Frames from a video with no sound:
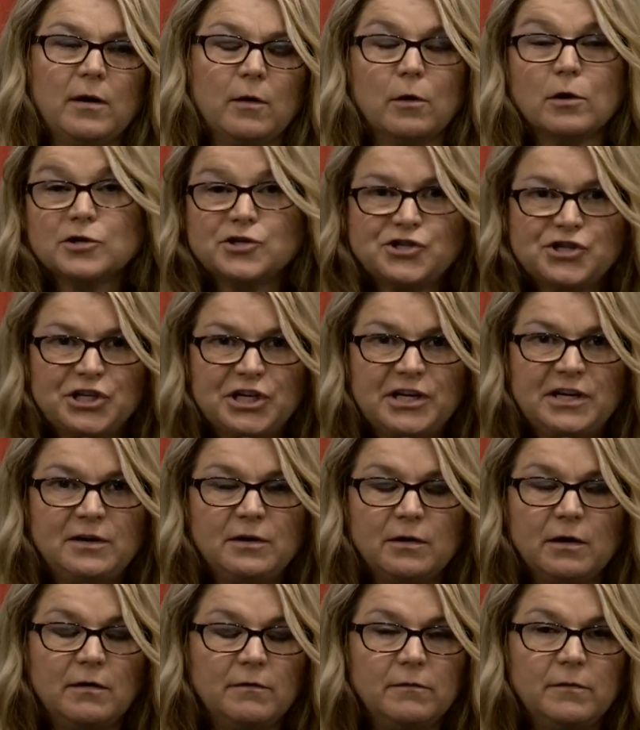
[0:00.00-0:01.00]
she,
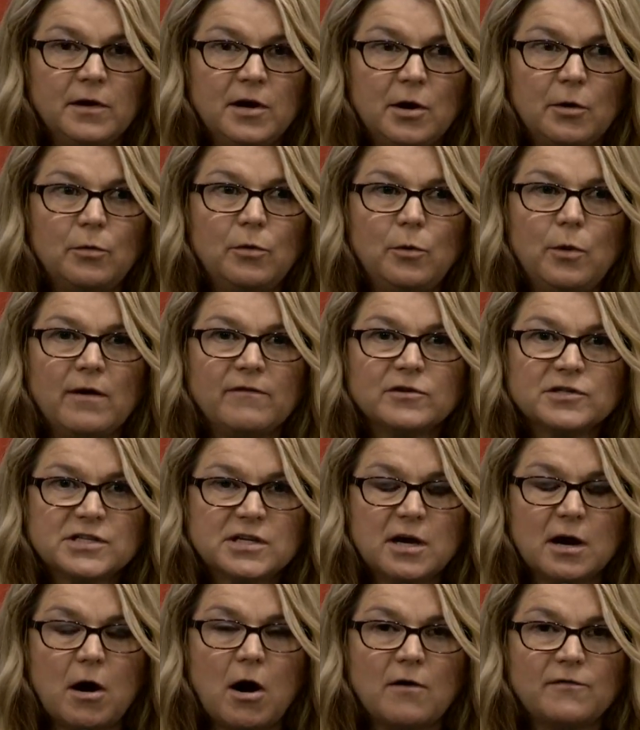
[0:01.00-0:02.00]
whoever's
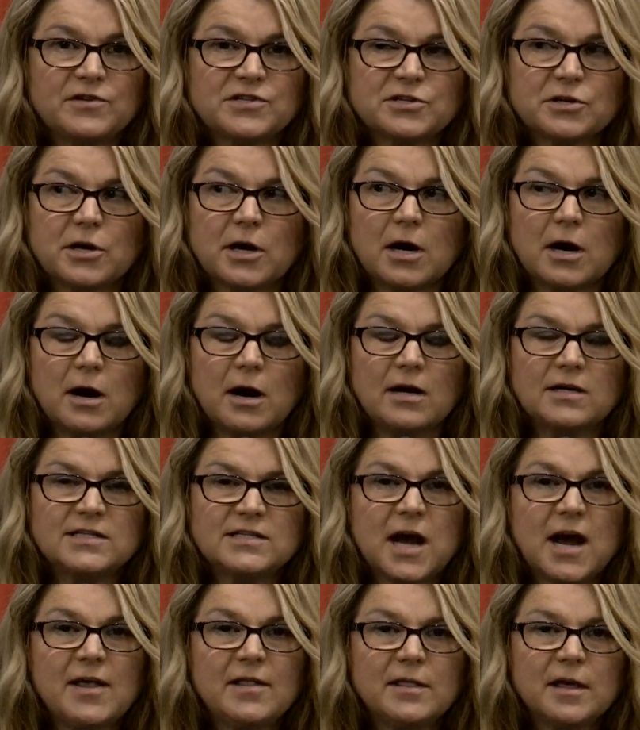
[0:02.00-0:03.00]
the officer
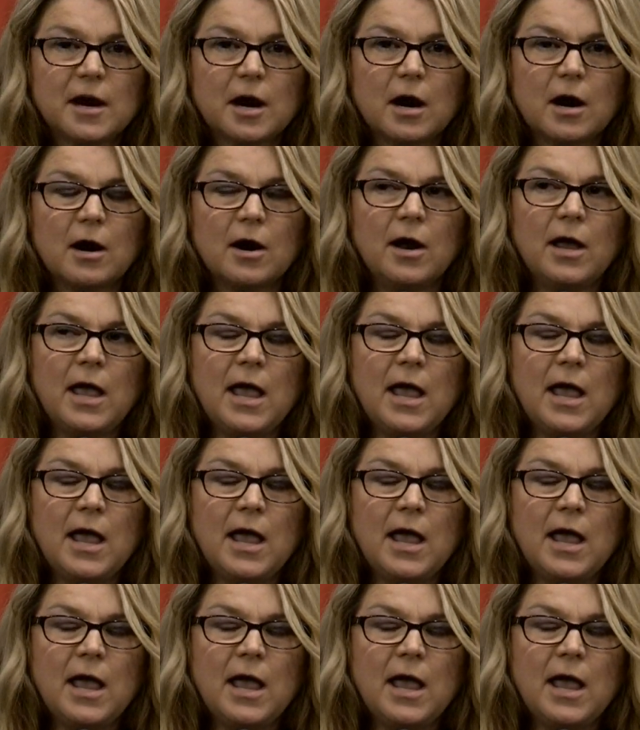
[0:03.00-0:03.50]
assigned there.